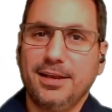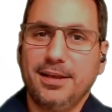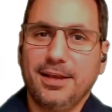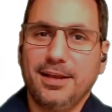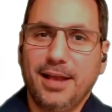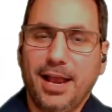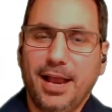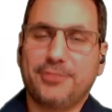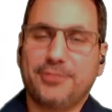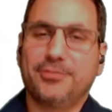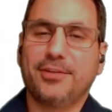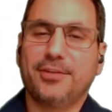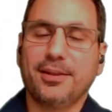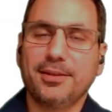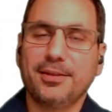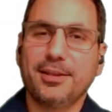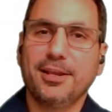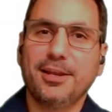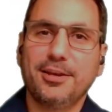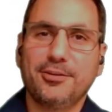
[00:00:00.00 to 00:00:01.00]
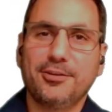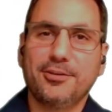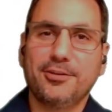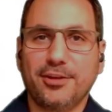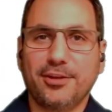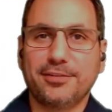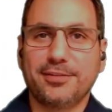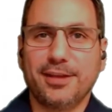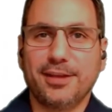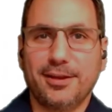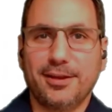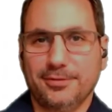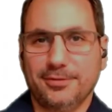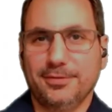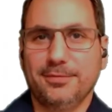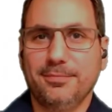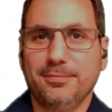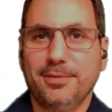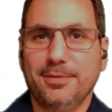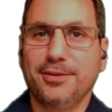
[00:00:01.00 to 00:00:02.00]
accidentally hitting shutdown,
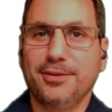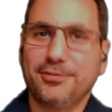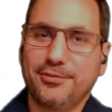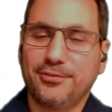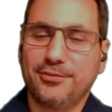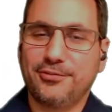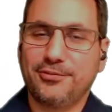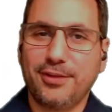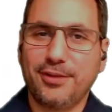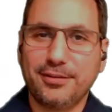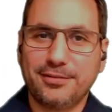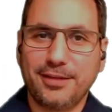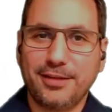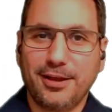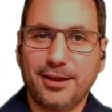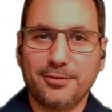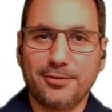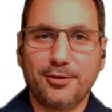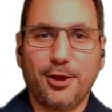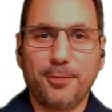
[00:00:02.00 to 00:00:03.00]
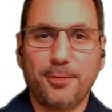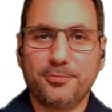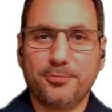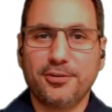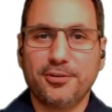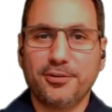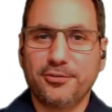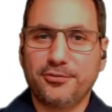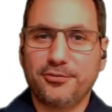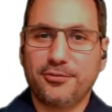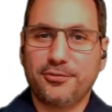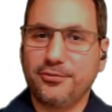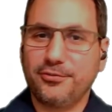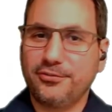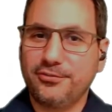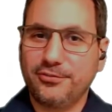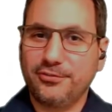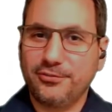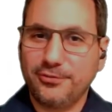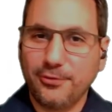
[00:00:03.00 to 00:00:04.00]
because the shutdown option is just
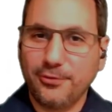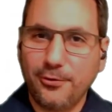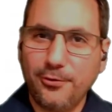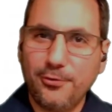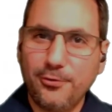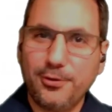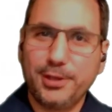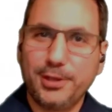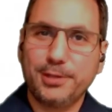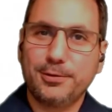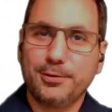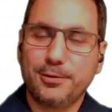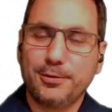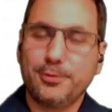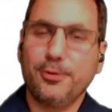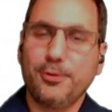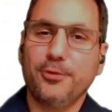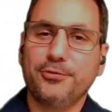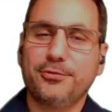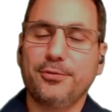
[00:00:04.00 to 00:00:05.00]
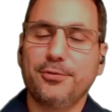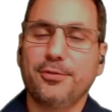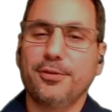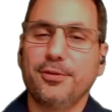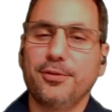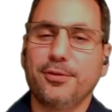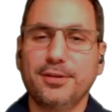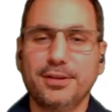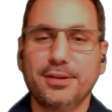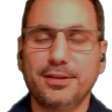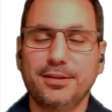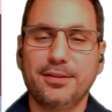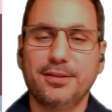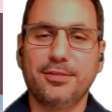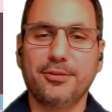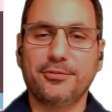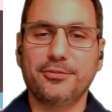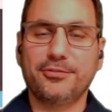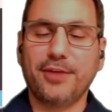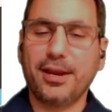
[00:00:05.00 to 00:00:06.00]
so close to the
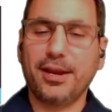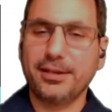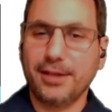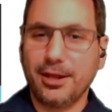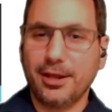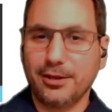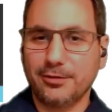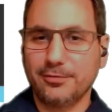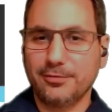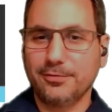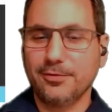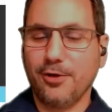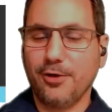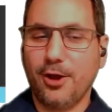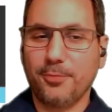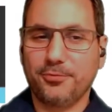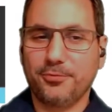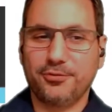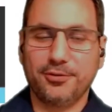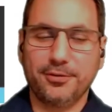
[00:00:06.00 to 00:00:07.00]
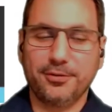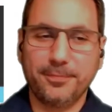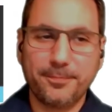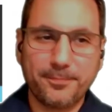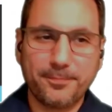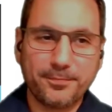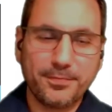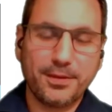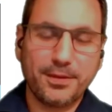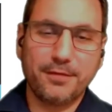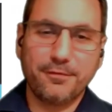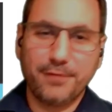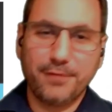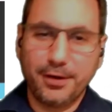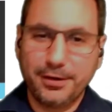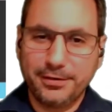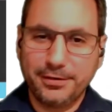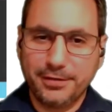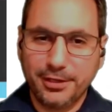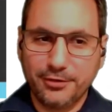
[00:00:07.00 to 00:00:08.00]
sign out option.
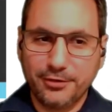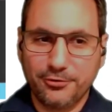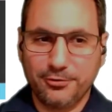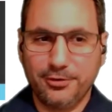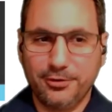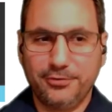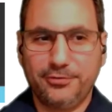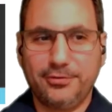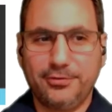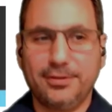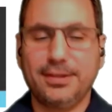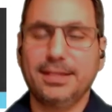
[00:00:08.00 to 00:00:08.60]
Very dangerous.